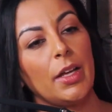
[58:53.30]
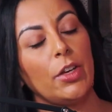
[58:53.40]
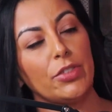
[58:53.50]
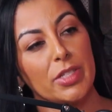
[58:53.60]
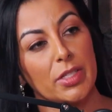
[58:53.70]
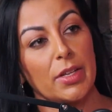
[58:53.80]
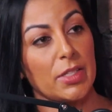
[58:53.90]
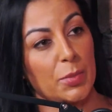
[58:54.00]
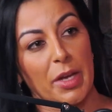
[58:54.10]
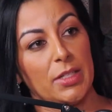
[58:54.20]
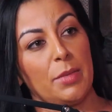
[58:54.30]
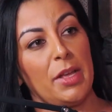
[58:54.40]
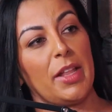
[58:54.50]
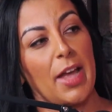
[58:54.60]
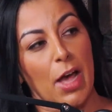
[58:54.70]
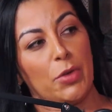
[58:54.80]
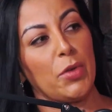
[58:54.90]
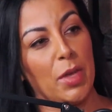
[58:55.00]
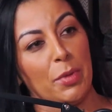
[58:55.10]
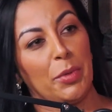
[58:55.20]
can you just explain to me like how
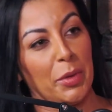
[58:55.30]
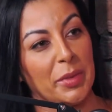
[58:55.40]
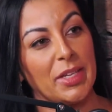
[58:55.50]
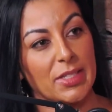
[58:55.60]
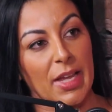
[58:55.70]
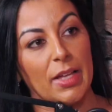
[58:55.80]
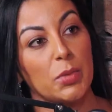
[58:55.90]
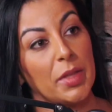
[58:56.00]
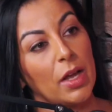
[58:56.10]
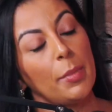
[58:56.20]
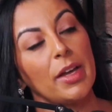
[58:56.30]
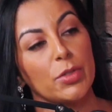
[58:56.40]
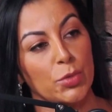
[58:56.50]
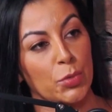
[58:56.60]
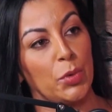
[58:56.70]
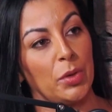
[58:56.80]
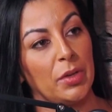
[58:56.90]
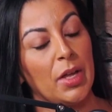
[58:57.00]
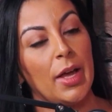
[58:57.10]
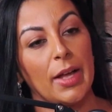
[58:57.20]
you keep it real with these kids when they come out of
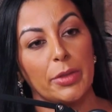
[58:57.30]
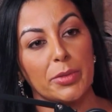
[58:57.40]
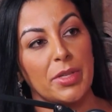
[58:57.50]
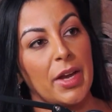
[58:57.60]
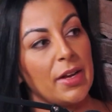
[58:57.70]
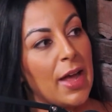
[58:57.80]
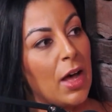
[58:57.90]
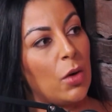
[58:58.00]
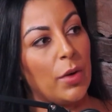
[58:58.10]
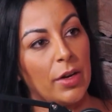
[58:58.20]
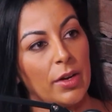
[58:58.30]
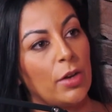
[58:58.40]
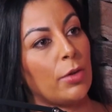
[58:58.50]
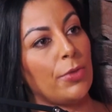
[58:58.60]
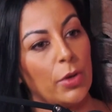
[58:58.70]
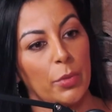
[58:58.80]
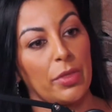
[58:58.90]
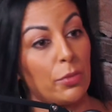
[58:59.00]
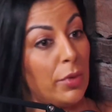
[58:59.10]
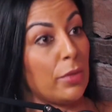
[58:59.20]
school and they're sitting now in an interview
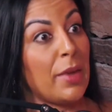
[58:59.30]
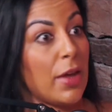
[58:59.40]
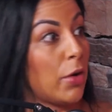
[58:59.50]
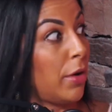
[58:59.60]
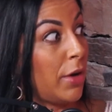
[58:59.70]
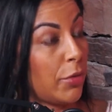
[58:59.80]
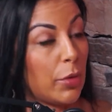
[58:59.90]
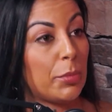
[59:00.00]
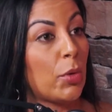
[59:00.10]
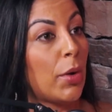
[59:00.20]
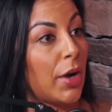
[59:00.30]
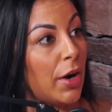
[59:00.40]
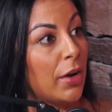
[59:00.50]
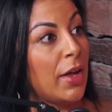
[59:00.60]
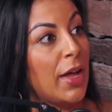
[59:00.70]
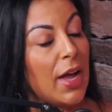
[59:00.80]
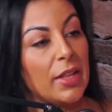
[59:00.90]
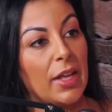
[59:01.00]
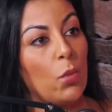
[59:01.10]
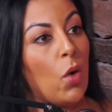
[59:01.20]
with me or another employer and they